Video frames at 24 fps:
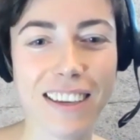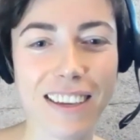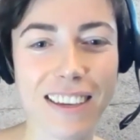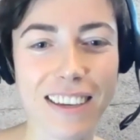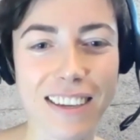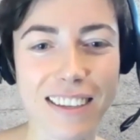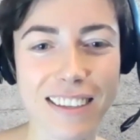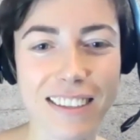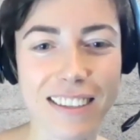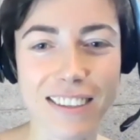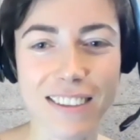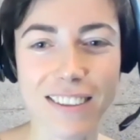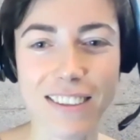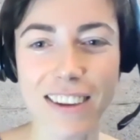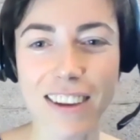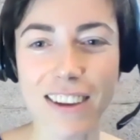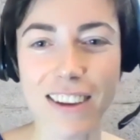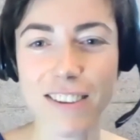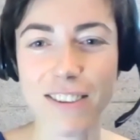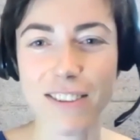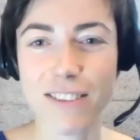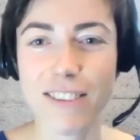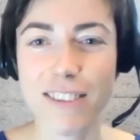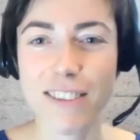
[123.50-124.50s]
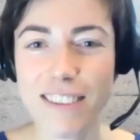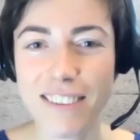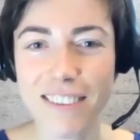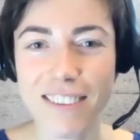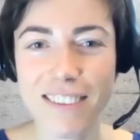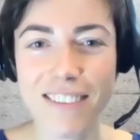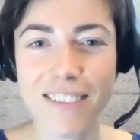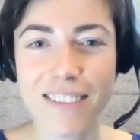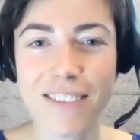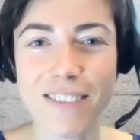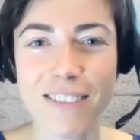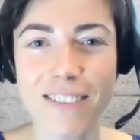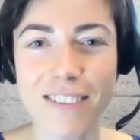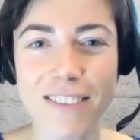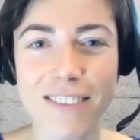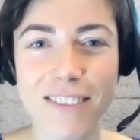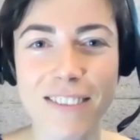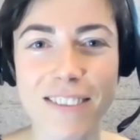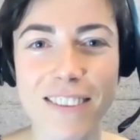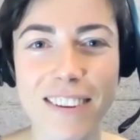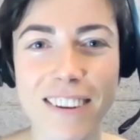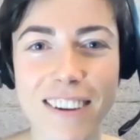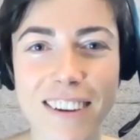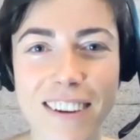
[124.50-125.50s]
Yeah, so now
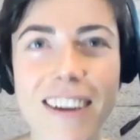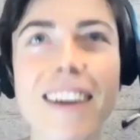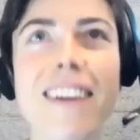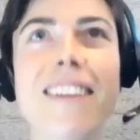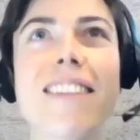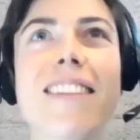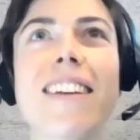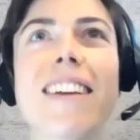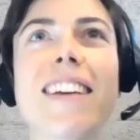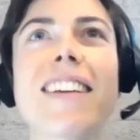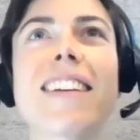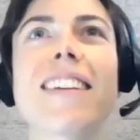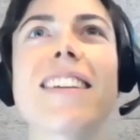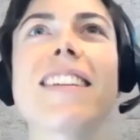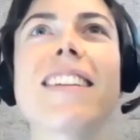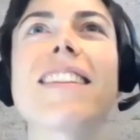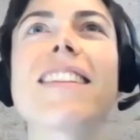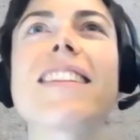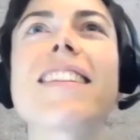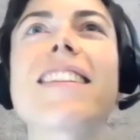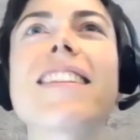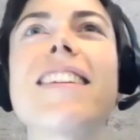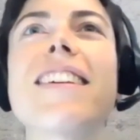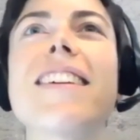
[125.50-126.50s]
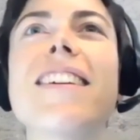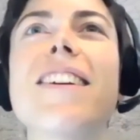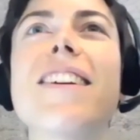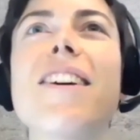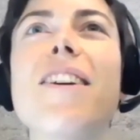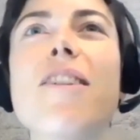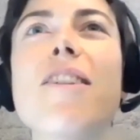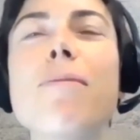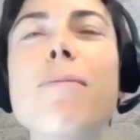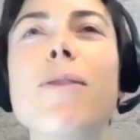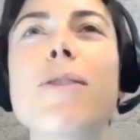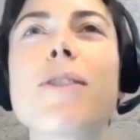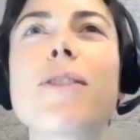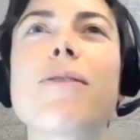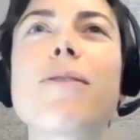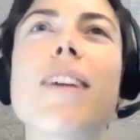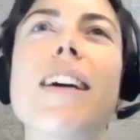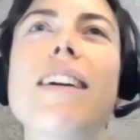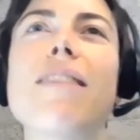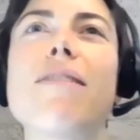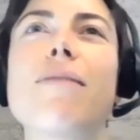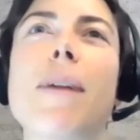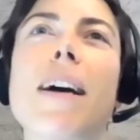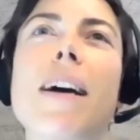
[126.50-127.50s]
I think it's uh, almost
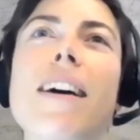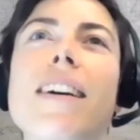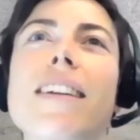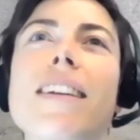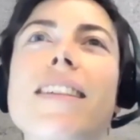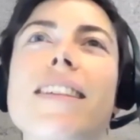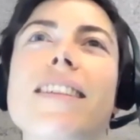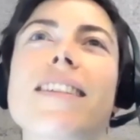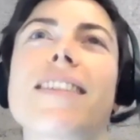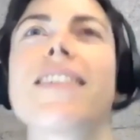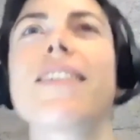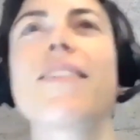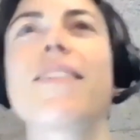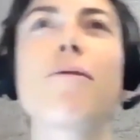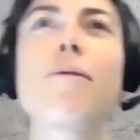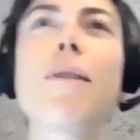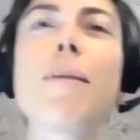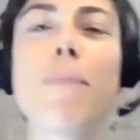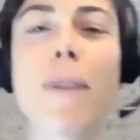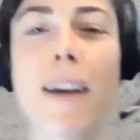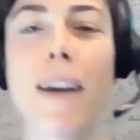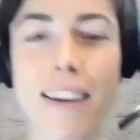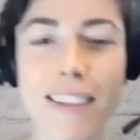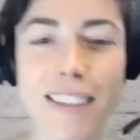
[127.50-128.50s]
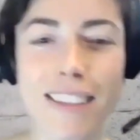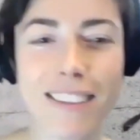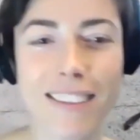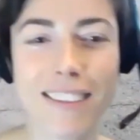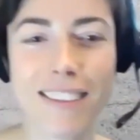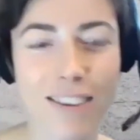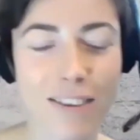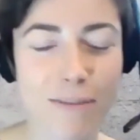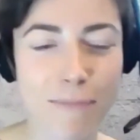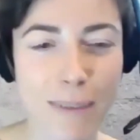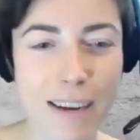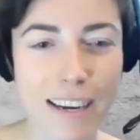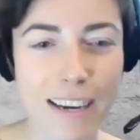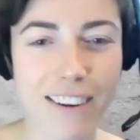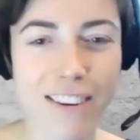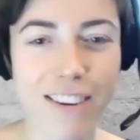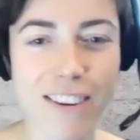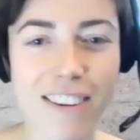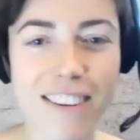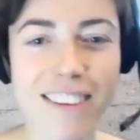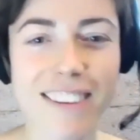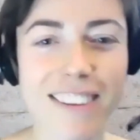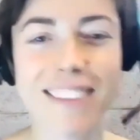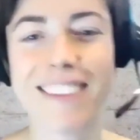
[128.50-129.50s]
five past, three past on my
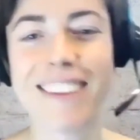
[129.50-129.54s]
clock,